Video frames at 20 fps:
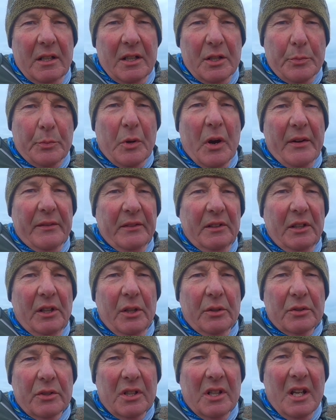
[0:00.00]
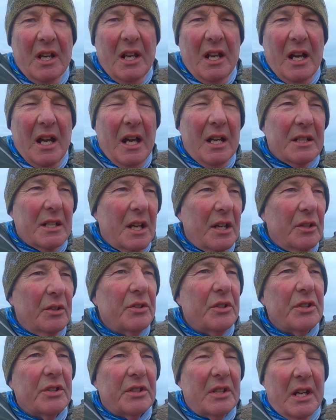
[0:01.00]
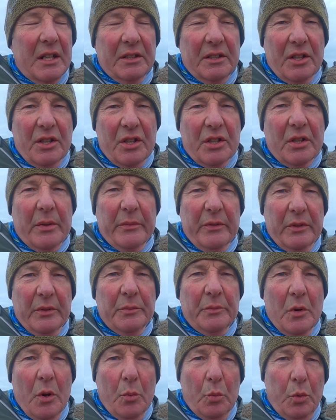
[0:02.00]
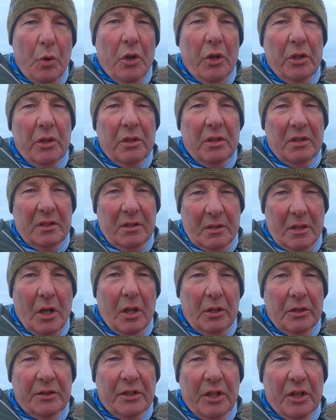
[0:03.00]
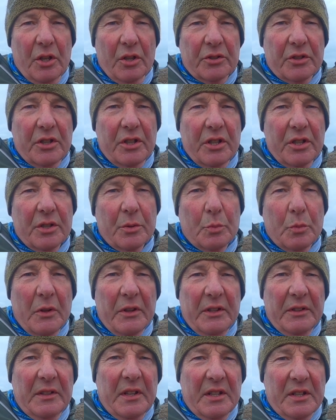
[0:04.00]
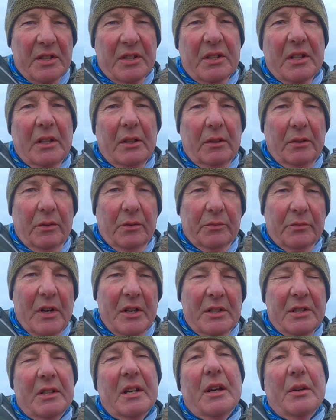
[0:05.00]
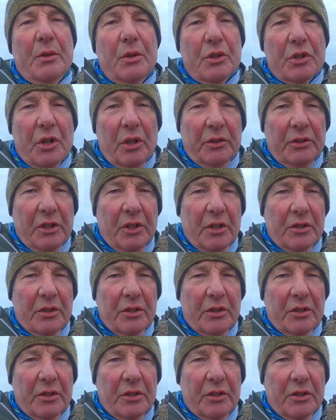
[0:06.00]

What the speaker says: is privately owned, and I understand that some of them were holiday cottages. Whether they're still rented out as holiday